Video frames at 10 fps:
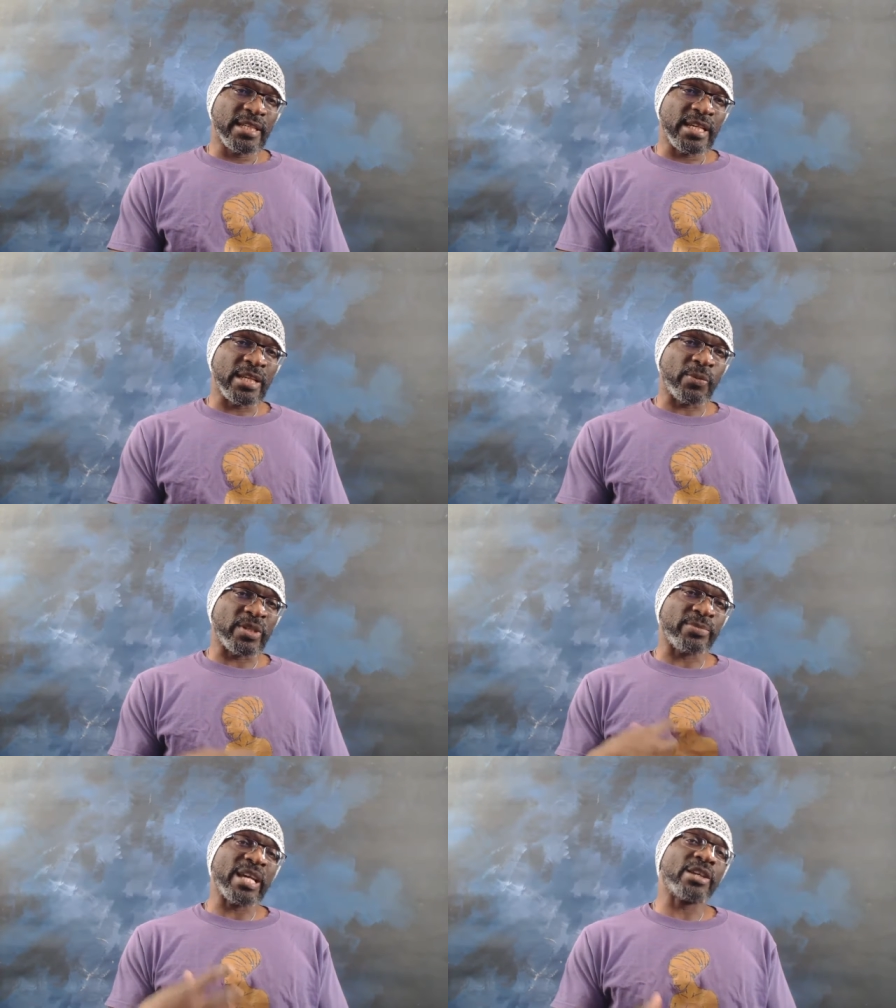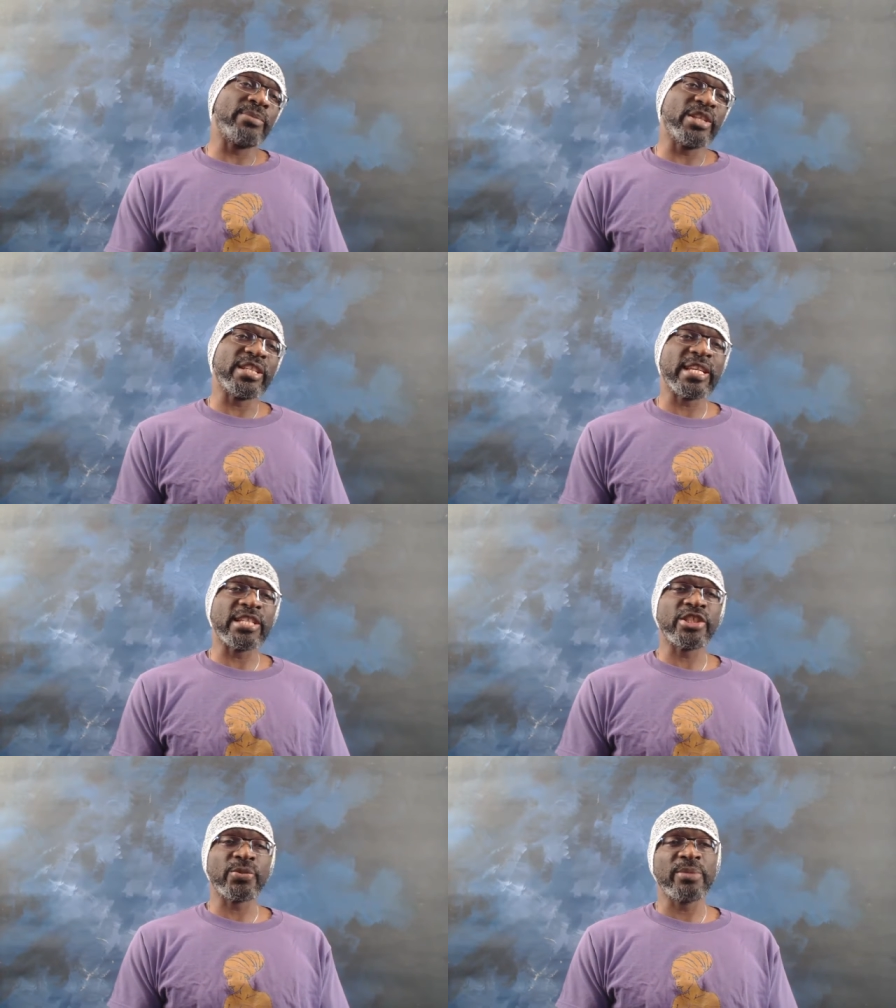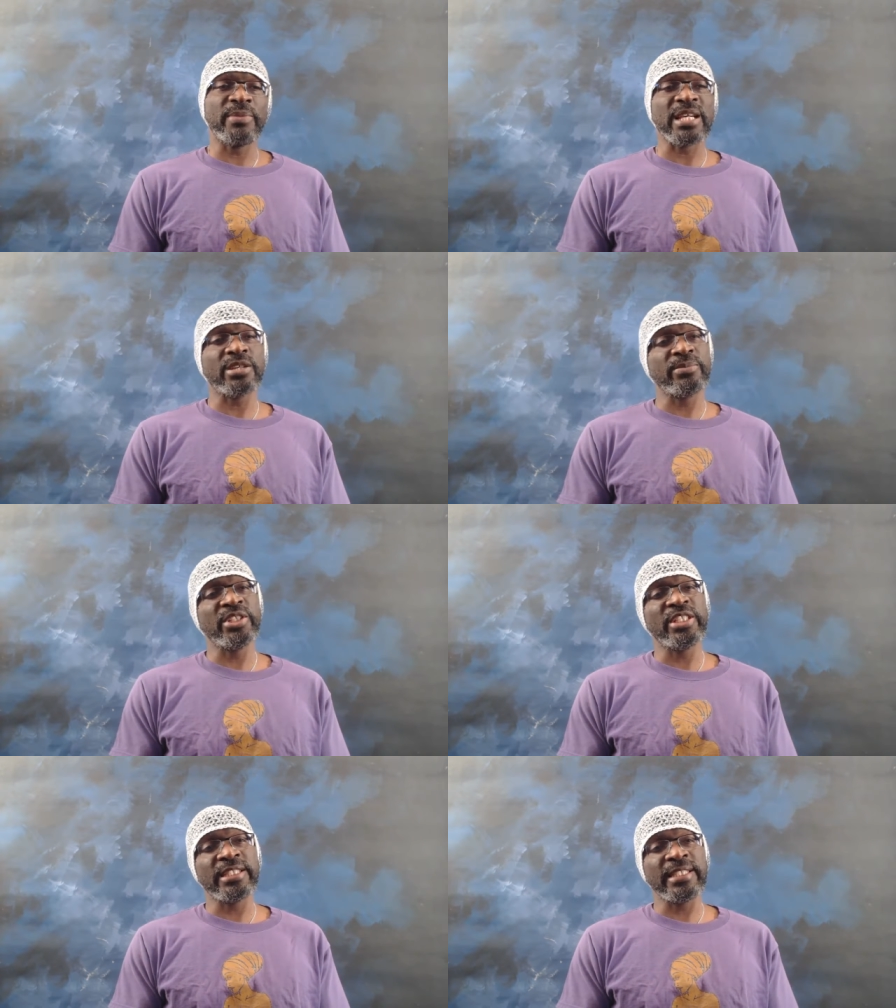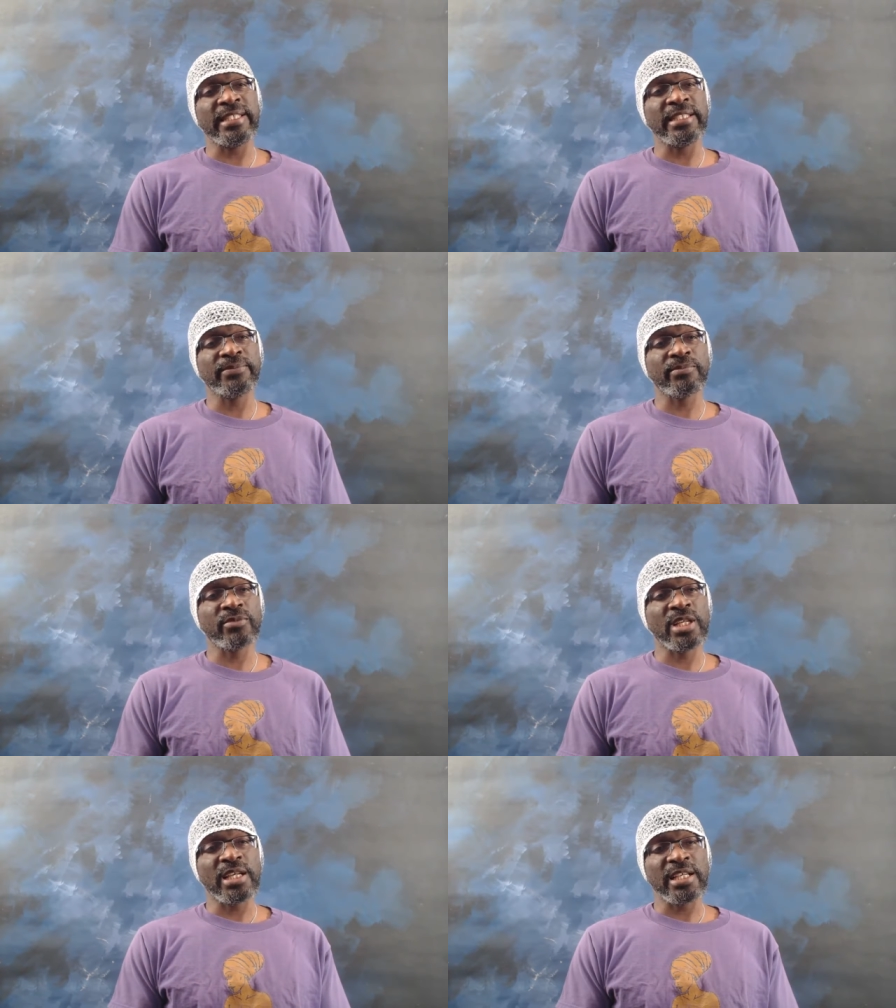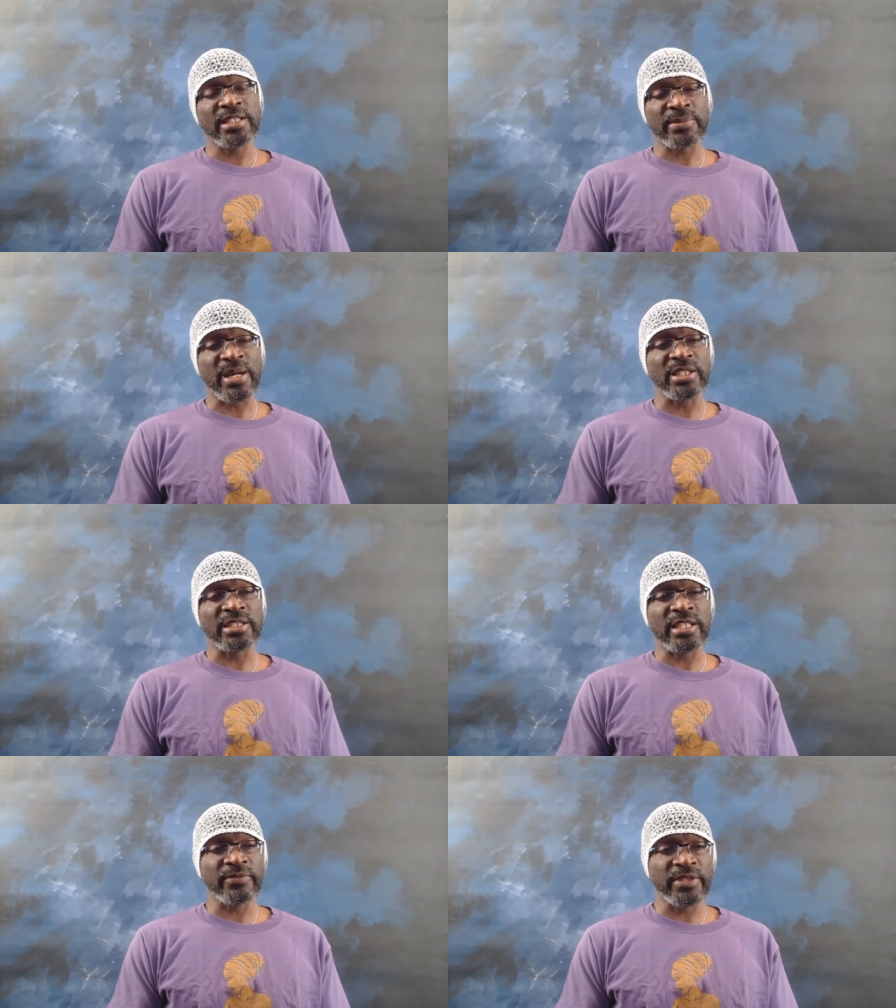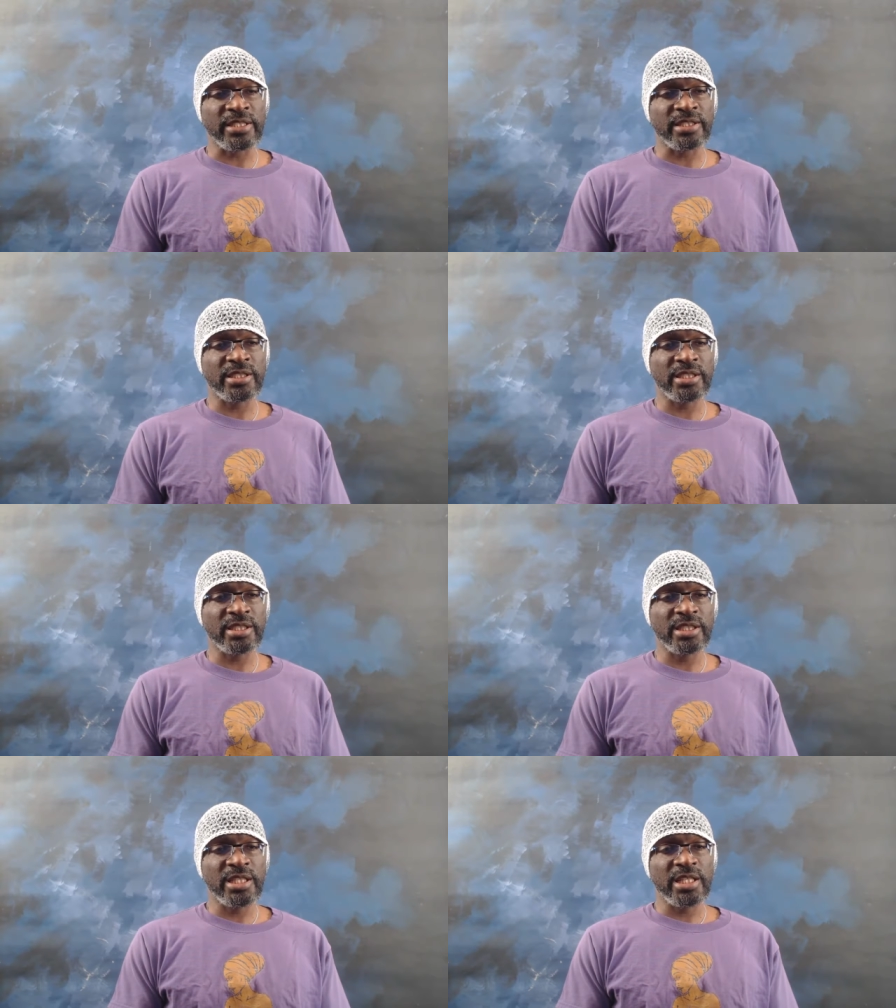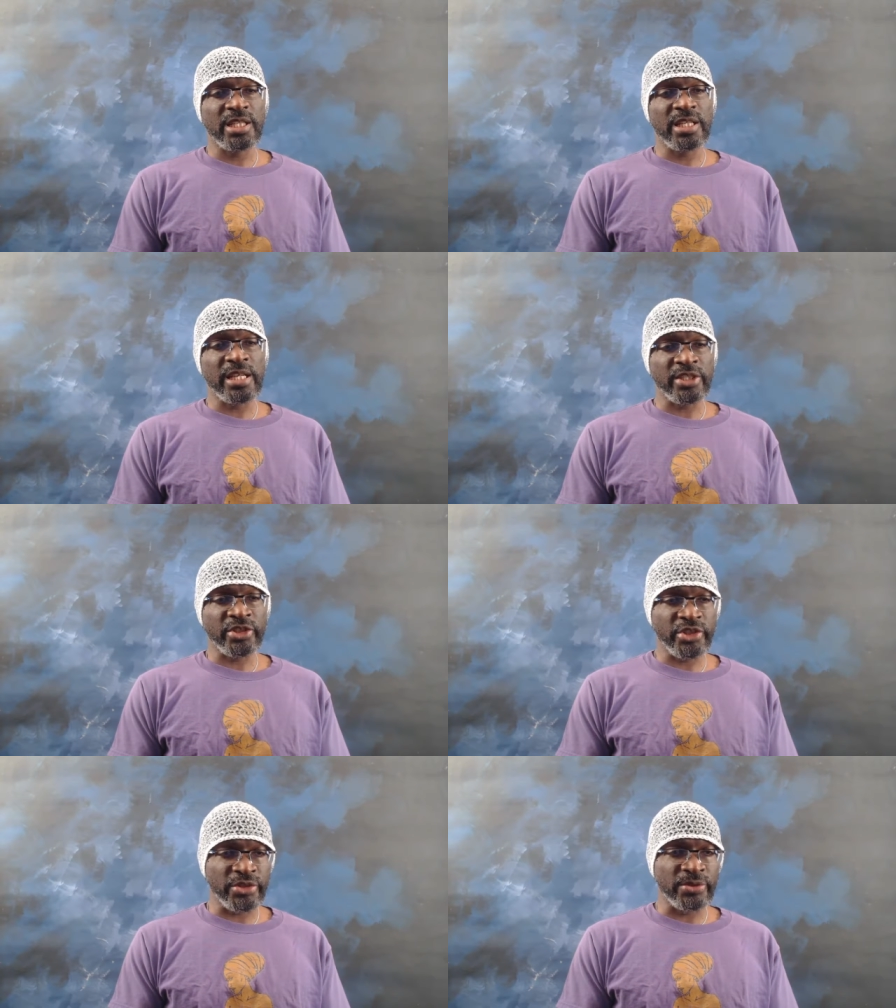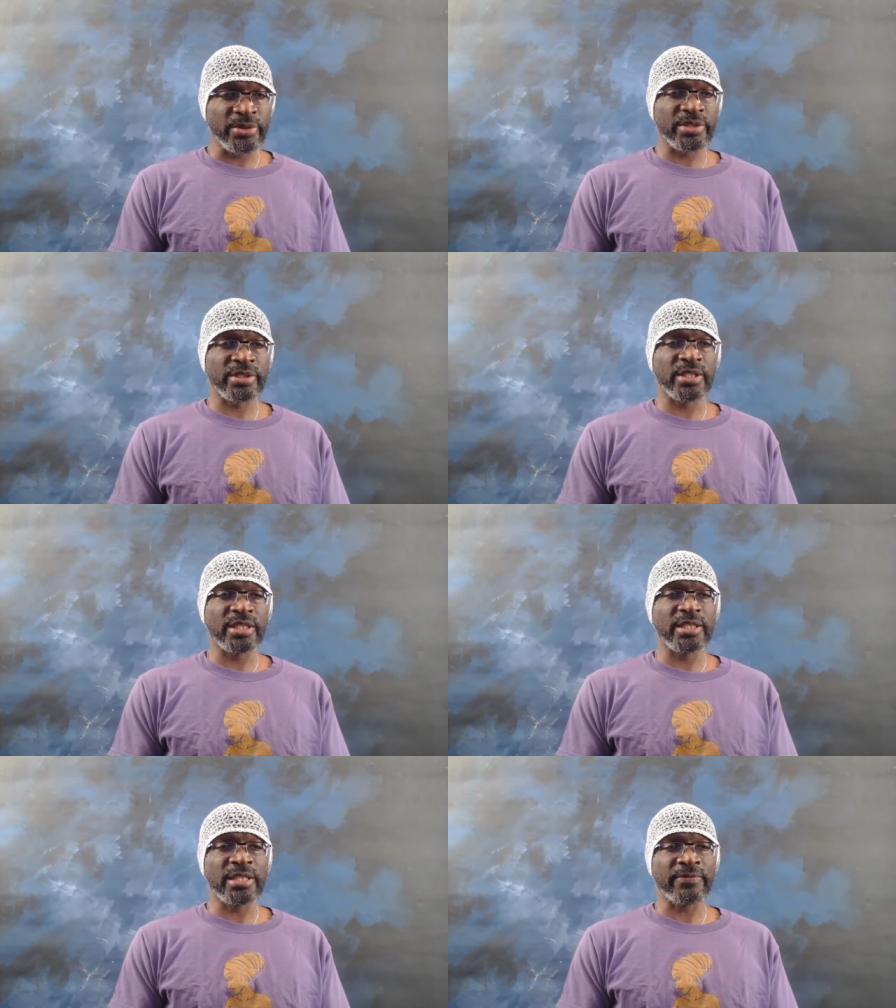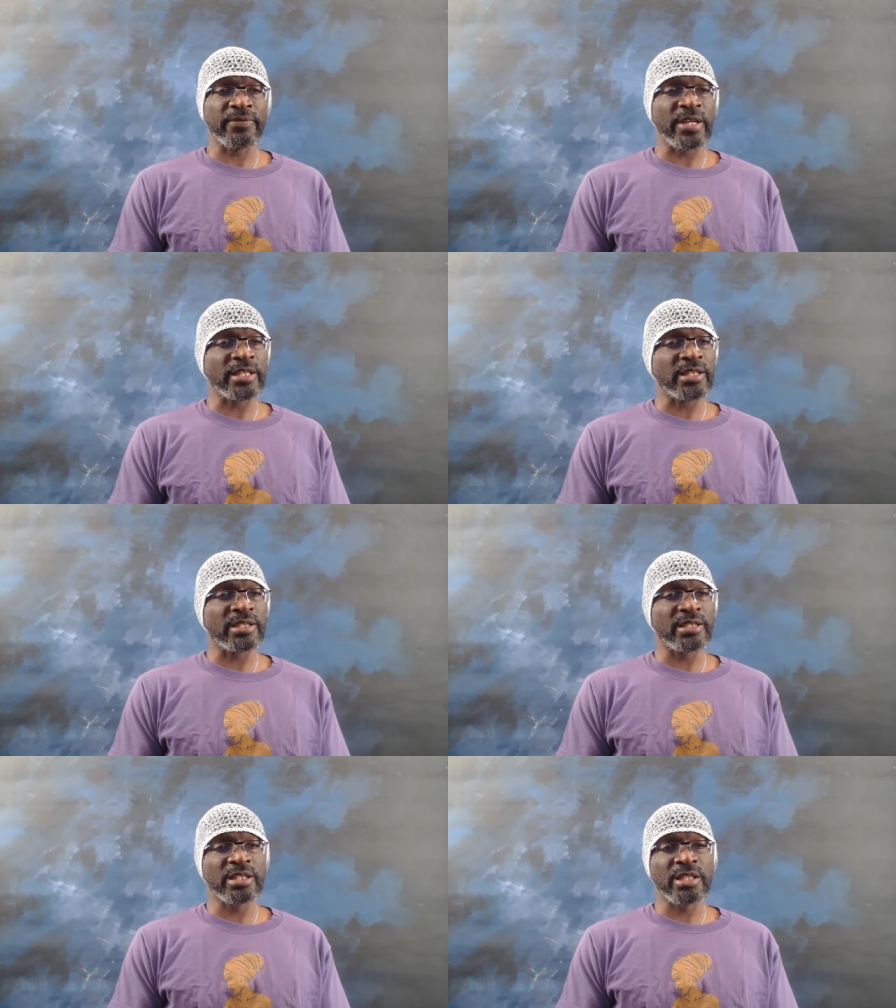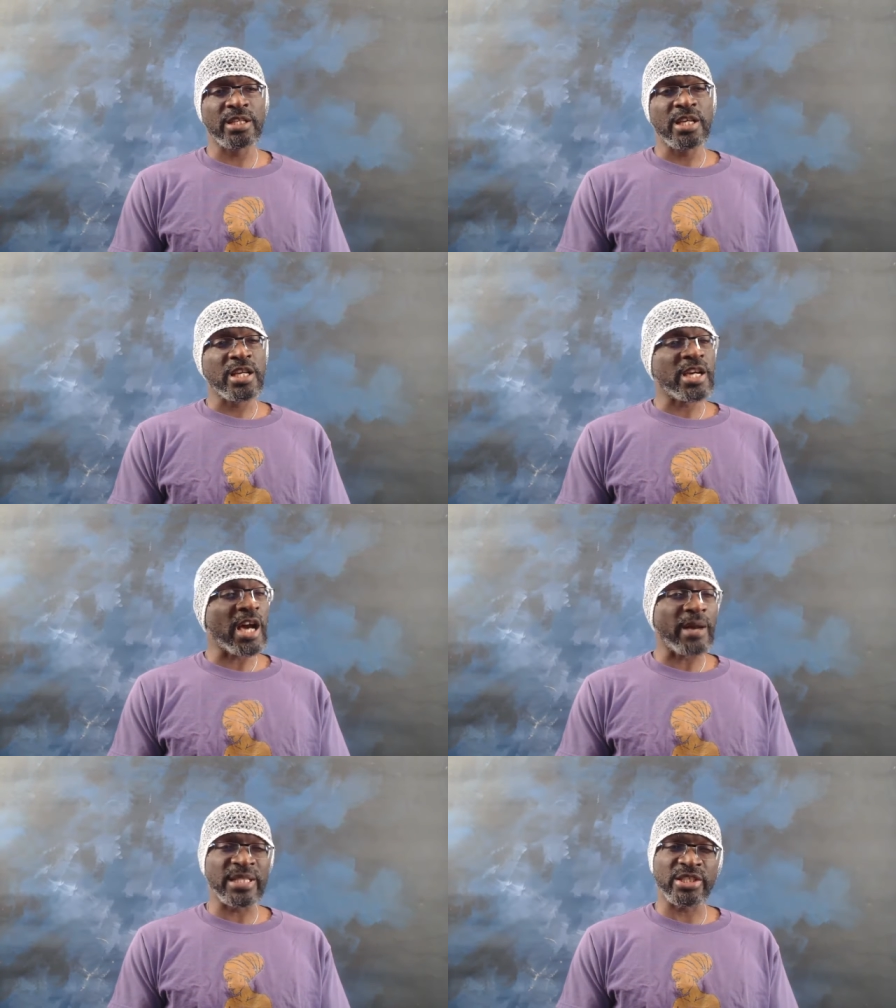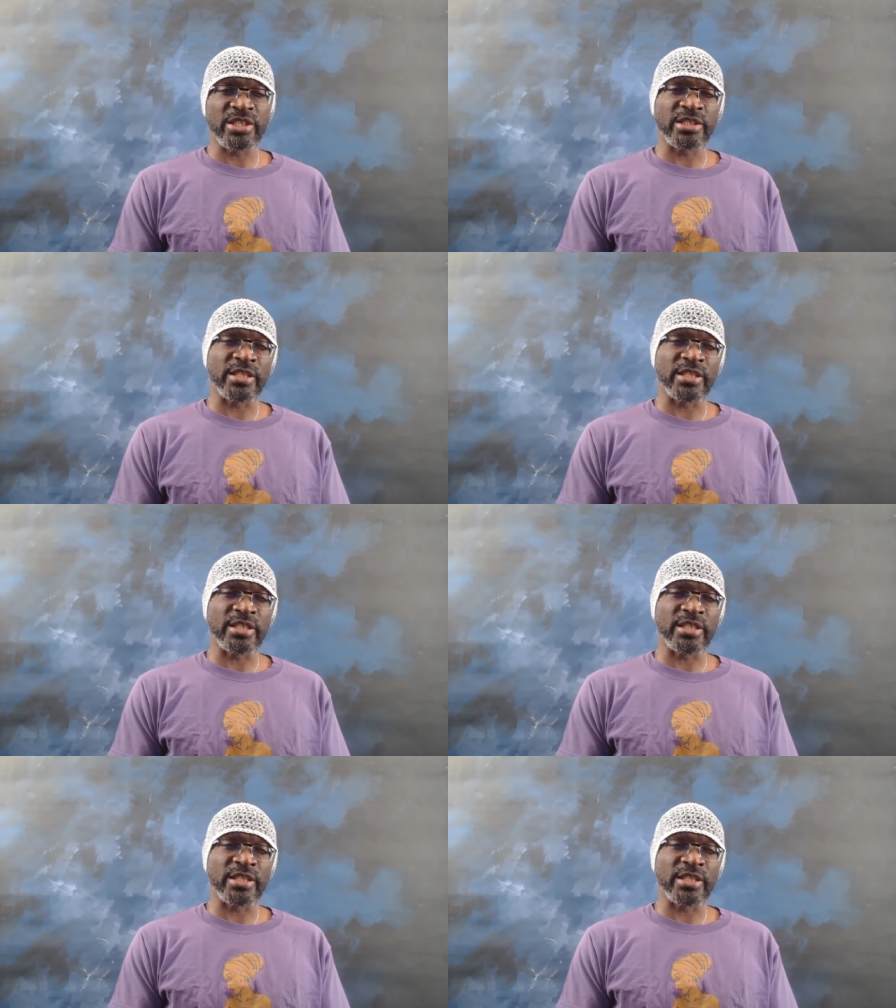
It was my communication with my community. It's about different issues, different comments and